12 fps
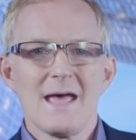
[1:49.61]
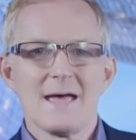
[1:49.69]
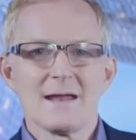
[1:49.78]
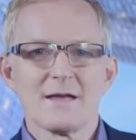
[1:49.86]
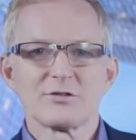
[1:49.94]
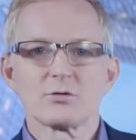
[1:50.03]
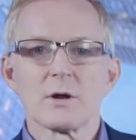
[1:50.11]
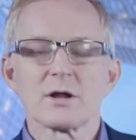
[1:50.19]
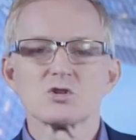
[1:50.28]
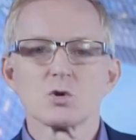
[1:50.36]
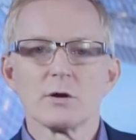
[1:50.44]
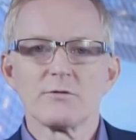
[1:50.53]
and has struck a
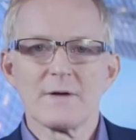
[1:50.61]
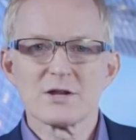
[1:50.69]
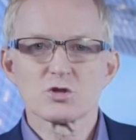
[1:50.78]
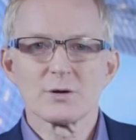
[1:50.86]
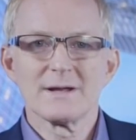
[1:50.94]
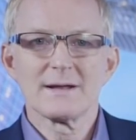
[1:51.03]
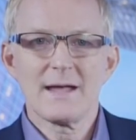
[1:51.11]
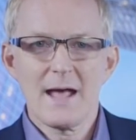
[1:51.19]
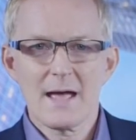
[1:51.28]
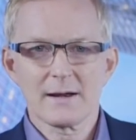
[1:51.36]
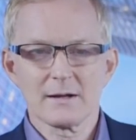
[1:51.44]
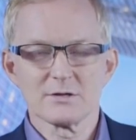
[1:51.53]
joint venture in
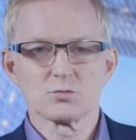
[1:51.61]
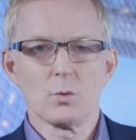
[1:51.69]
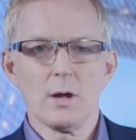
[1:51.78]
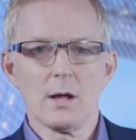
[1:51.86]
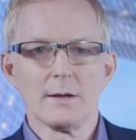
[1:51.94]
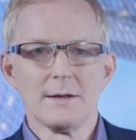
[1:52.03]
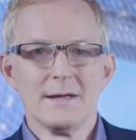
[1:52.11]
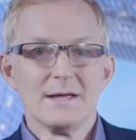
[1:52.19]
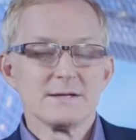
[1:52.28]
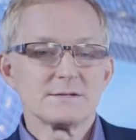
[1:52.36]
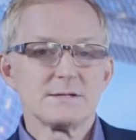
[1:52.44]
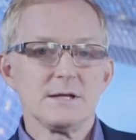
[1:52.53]
Canada as well.
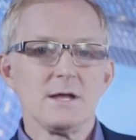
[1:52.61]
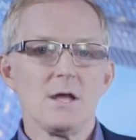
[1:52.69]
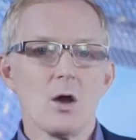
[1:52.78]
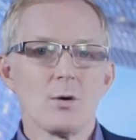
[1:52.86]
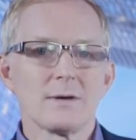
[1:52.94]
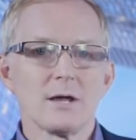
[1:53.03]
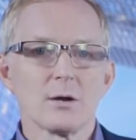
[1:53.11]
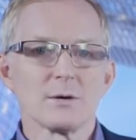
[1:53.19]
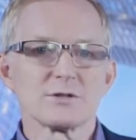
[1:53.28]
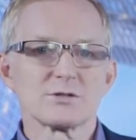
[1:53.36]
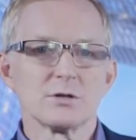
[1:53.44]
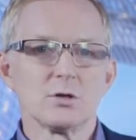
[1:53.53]
CEO
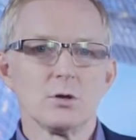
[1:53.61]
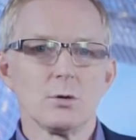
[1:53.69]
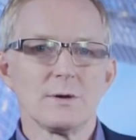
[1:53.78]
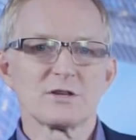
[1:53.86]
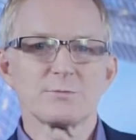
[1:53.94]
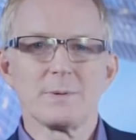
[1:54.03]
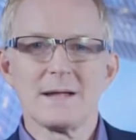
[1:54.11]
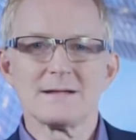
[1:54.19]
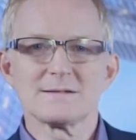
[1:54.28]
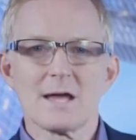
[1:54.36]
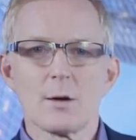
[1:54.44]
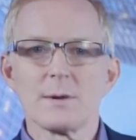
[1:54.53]
Kiran Sidhu
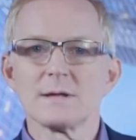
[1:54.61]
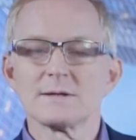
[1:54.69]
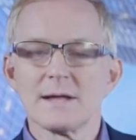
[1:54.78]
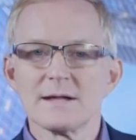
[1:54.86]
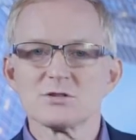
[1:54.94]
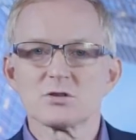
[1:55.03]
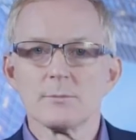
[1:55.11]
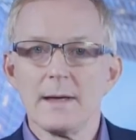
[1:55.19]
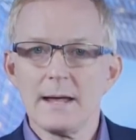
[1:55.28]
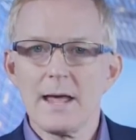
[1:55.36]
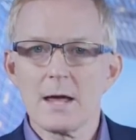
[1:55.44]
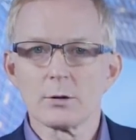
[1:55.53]
explains how he intends to
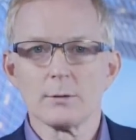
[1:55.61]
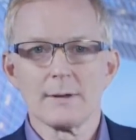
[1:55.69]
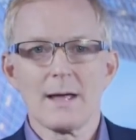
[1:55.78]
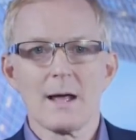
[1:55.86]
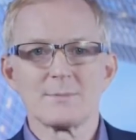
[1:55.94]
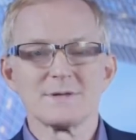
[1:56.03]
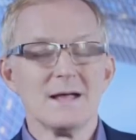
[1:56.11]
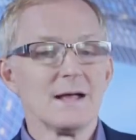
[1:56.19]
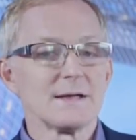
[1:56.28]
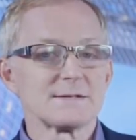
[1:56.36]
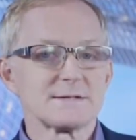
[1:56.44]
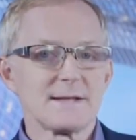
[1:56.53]
make Halo Labs
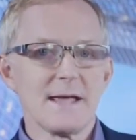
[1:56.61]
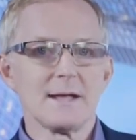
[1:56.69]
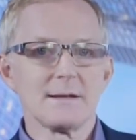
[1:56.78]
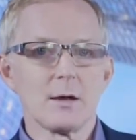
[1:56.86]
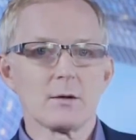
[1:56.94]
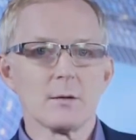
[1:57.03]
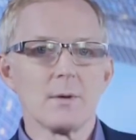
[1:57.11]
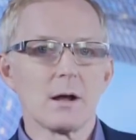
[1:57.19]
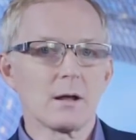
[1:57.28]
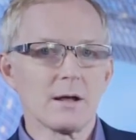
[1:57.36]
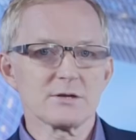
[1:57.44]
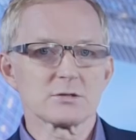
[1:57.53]
a standout among
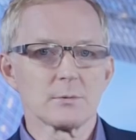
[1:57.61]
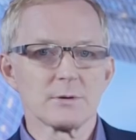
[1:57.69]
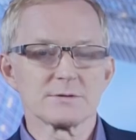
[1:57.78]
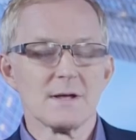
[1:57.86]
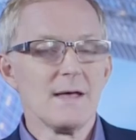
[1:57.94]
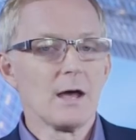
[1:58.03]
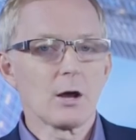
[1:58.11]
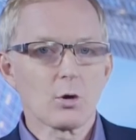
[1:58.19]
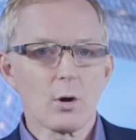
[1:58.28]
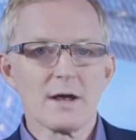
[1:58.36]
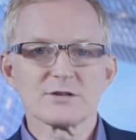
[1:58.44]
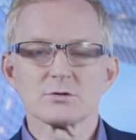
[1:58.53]
customers
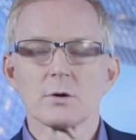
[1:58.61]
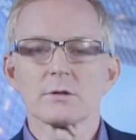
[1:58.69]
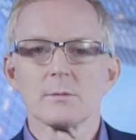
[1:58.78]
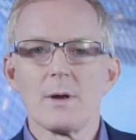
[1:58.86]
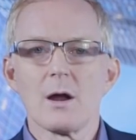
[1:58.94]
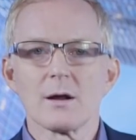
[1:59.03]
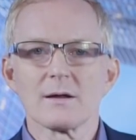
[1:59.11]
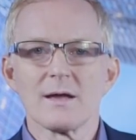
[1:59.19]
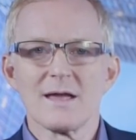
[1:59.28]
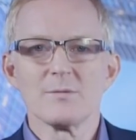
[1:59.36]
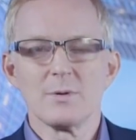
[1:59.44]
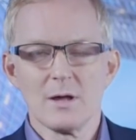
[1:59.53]
across North America
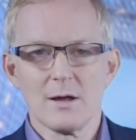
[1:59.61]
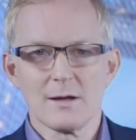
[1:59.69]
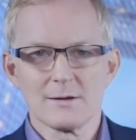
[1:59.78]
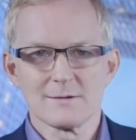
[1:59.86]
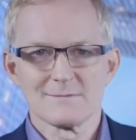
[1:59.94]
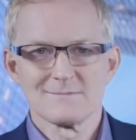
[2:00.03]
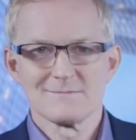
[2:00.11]
and beyond.